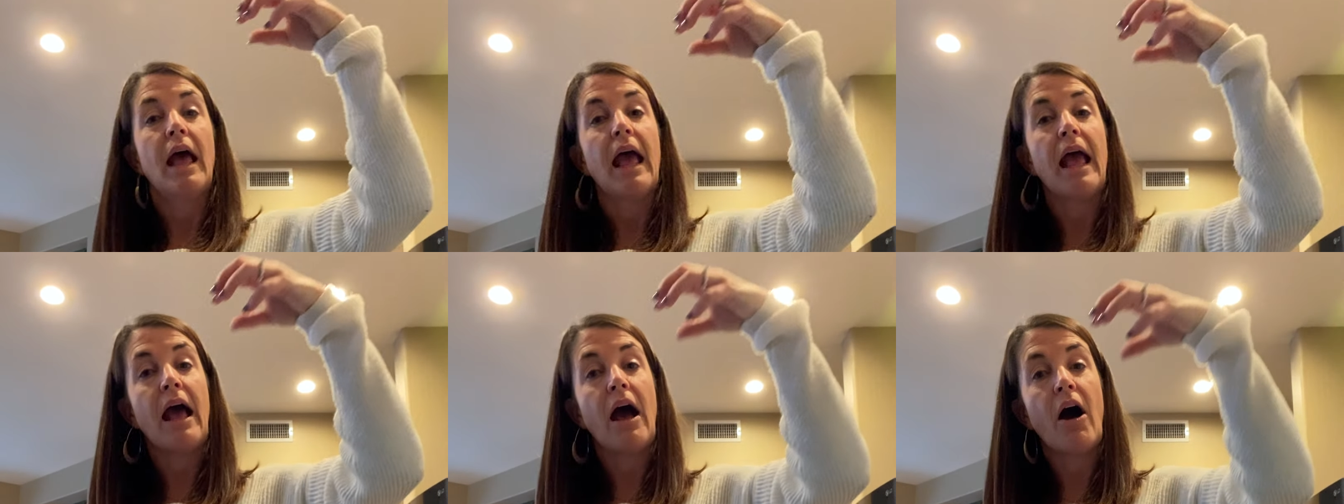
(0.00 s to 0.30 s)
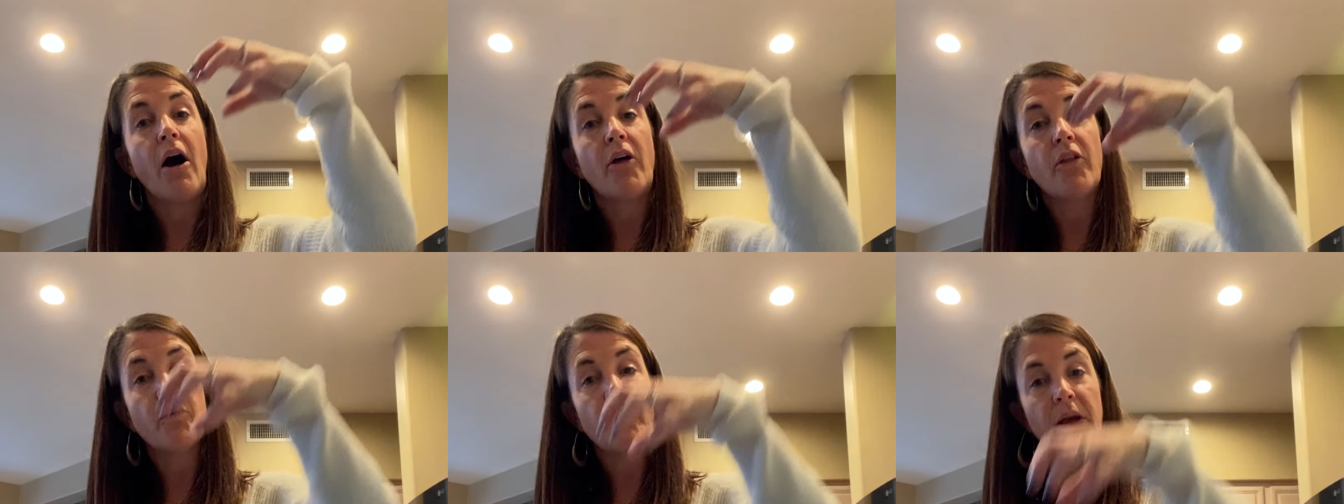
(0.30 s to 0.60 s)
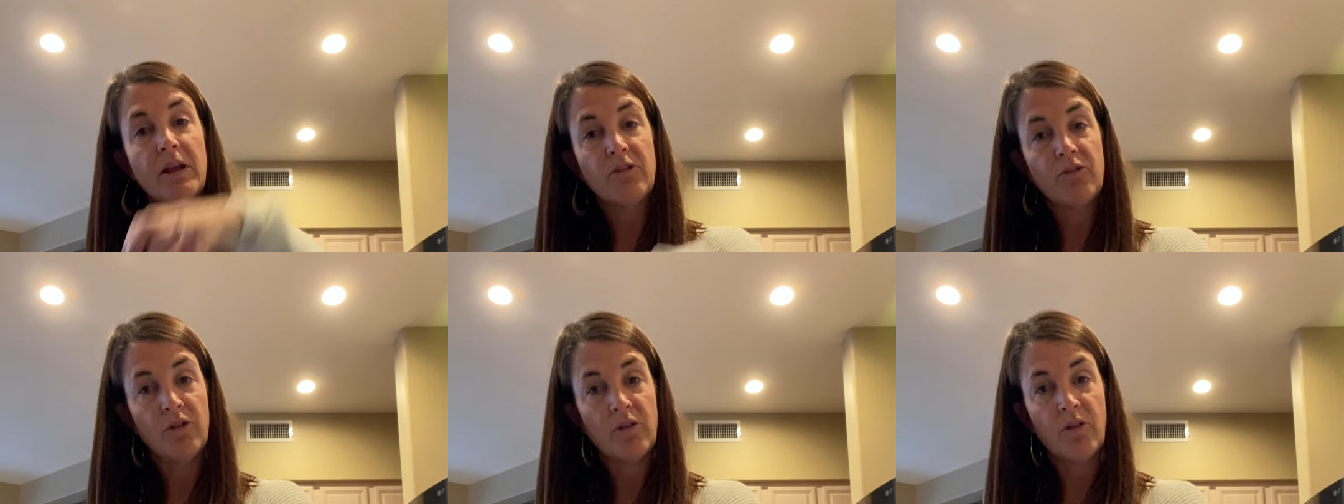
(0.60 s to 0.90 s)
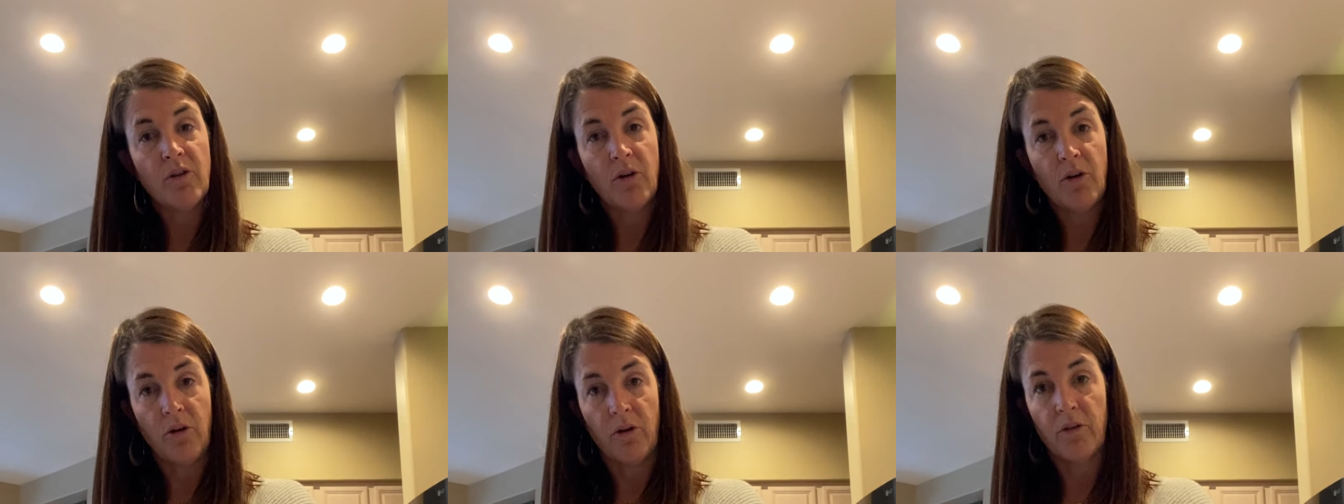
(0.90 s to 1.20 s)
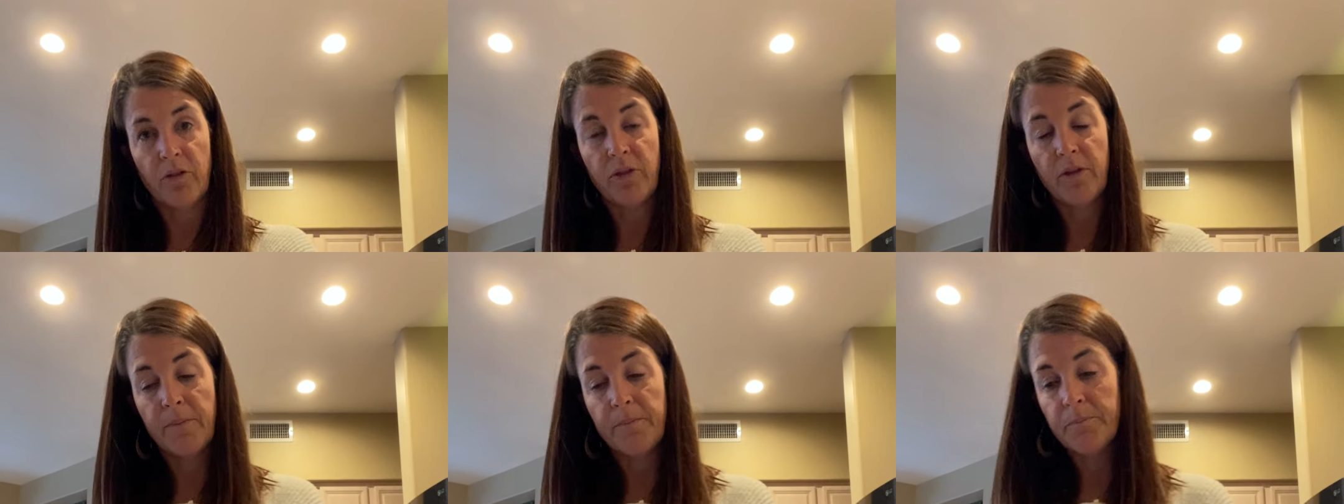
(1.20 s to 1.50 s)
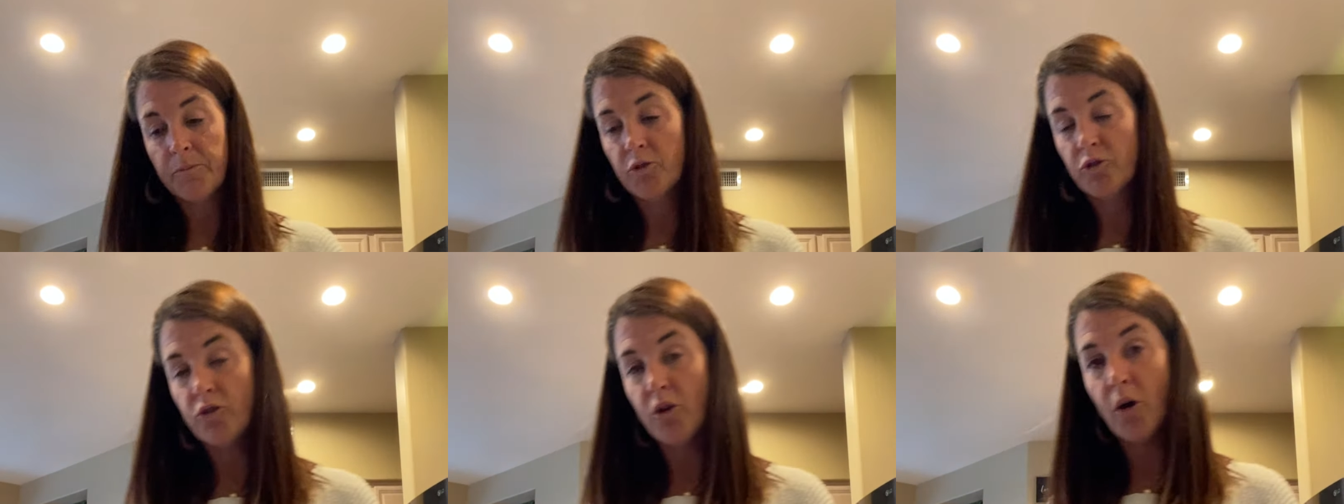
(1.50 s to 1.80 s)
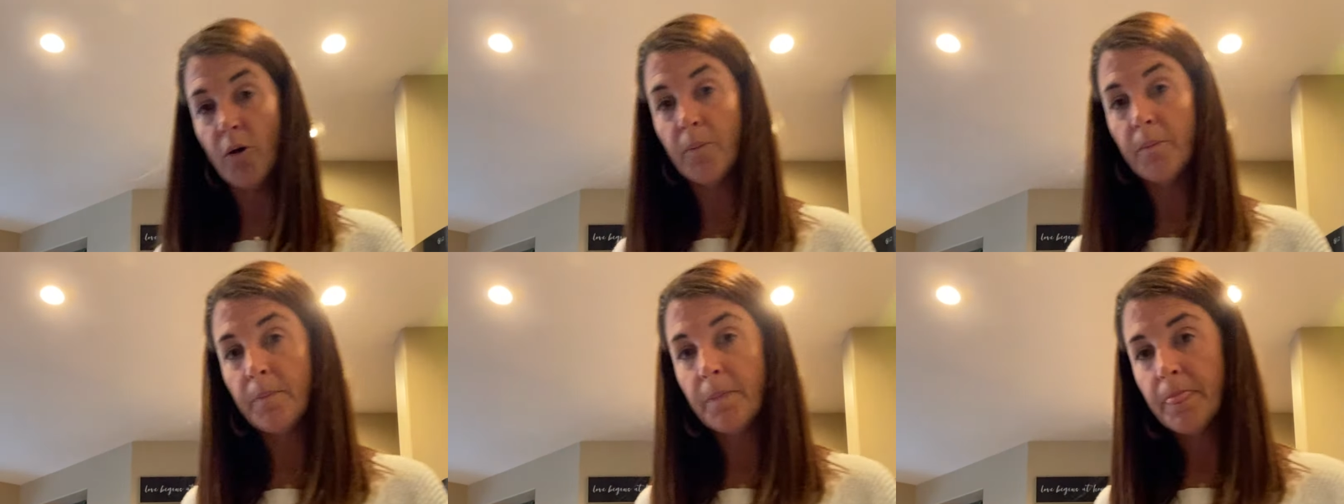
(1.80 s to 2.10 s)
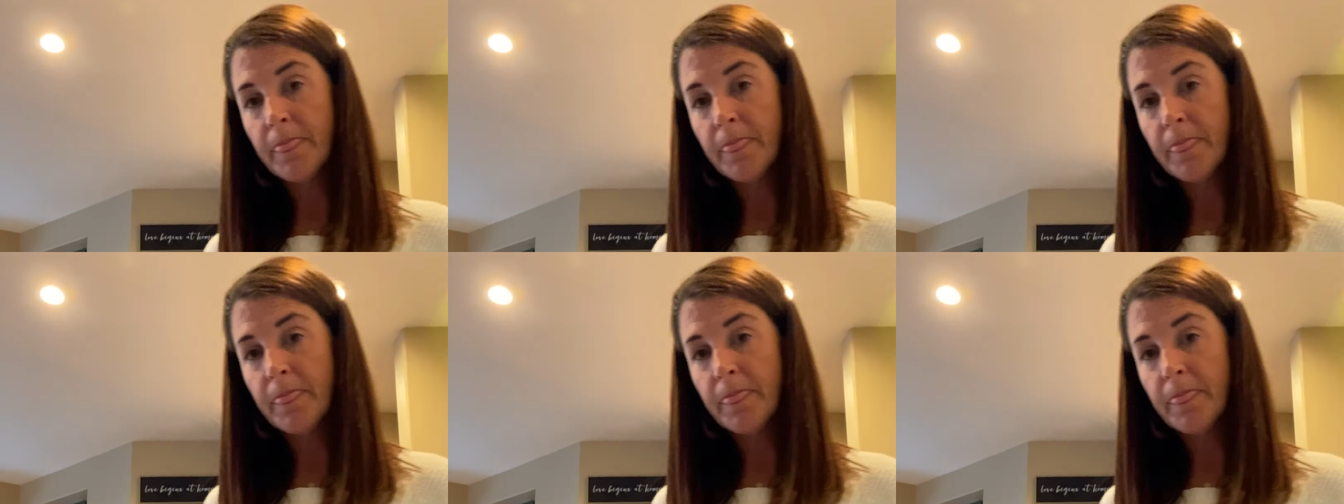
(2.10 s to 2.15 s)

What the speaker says: All the way to the earth. So